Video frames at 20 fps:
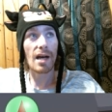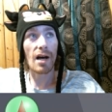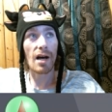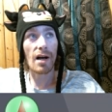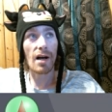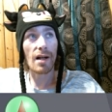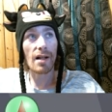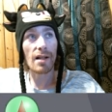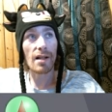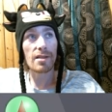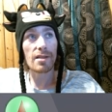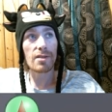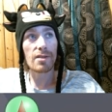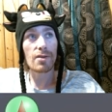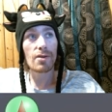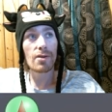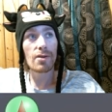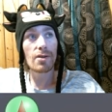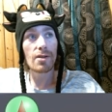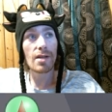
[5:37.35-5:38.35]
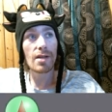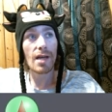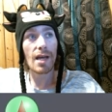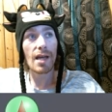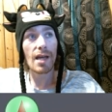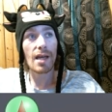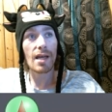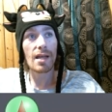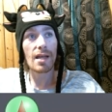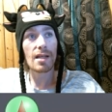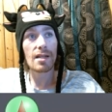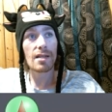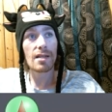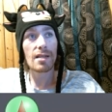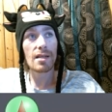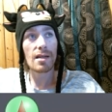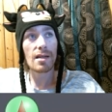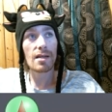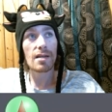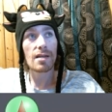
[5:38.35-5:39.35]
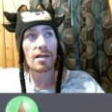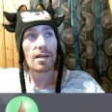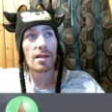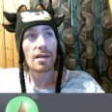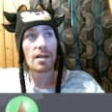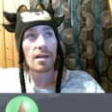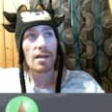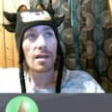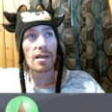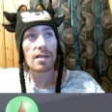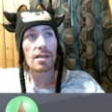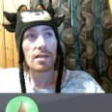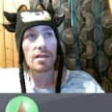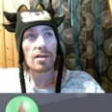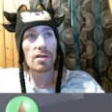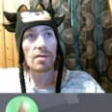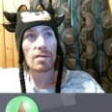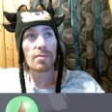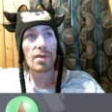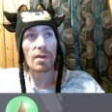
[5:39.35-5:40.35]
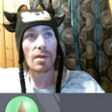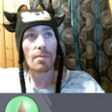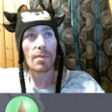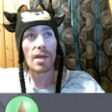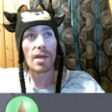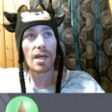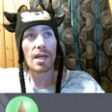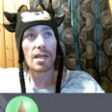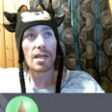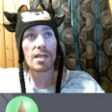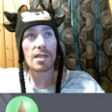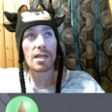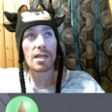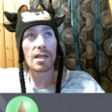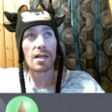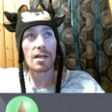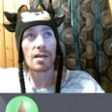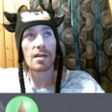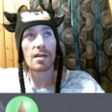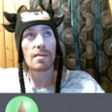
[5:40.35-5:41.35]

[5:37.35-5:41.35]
all dude and it's gonna be amazing.